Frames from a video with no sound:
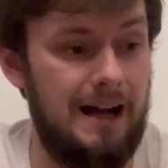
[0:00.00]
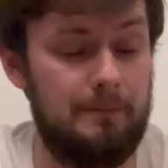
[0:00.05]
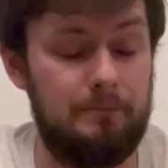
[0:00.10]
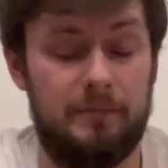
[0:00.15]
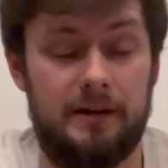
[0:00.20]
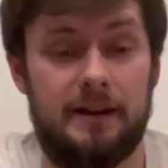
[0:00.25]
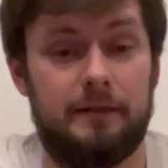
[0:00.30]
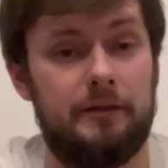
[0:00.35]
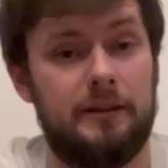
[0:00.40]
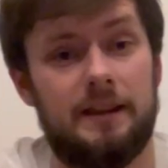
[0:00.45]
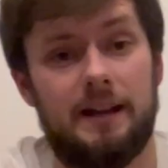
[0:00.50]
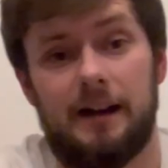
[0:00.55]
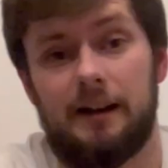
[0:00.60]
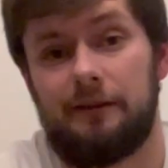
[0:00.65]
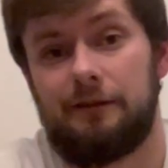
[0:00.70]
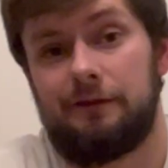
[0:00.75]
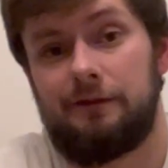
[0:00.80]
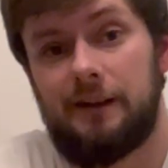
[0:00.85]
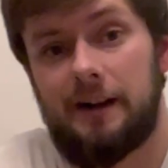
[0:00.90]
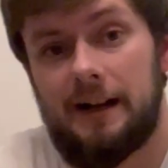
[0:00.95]
giving that a
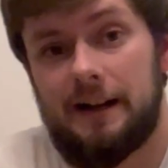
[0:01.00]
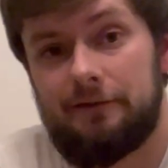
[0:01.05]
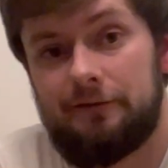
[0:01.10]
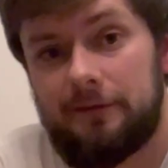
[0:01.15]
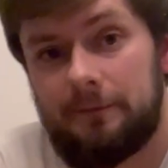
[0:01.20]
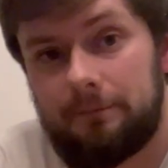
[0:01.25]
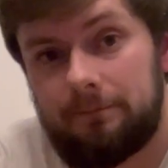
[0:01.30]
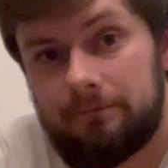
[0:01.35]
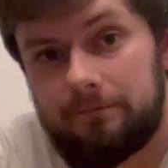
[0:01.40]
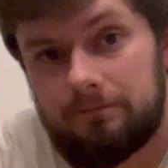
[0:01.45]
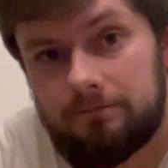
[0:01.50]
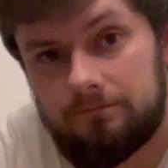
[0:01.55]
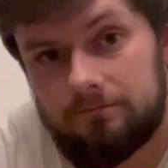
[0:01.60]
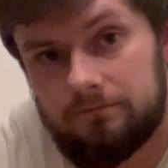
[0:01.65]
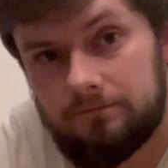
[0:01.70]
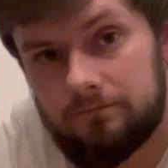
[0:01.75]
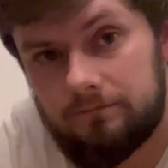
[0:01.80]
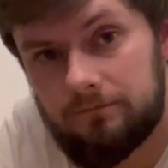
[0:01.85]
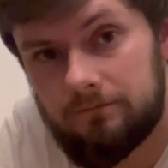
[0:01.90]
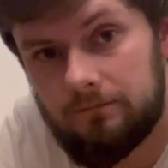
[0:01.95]
5.
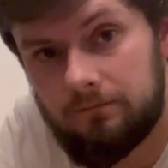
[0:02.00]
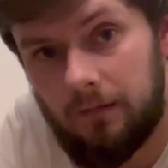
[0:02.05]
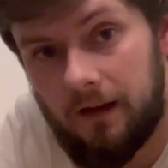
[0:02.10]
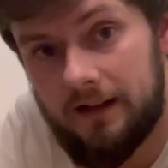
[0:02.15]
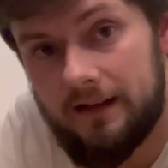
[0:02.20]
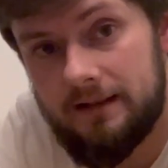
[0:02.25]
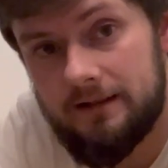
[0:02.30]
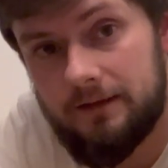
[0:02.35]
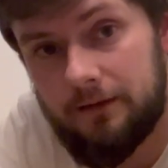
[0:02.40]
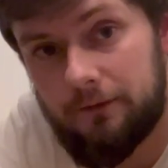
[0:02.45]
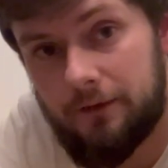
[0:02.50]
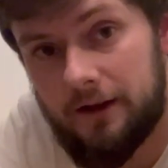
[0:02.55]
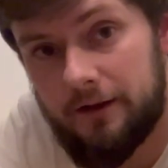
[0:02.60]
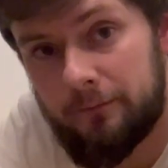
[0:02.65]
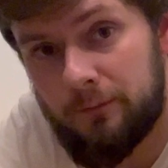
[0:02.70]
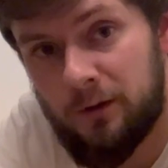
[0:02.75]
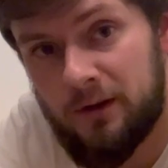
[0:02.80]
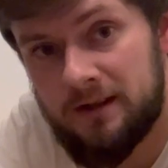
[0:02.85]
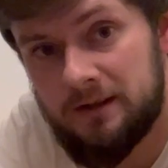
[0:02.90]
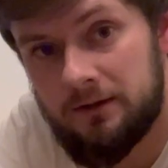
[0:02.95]
And it's a
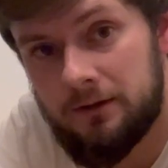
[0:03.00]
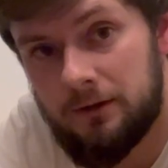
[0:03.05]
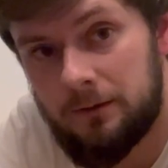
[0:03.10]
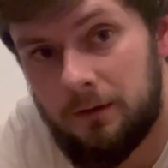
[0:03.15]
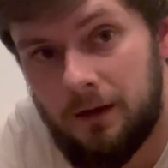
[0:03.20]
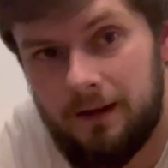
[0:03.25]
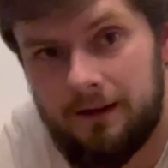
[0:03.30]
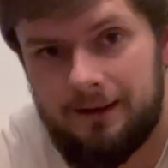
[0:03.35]
5.2.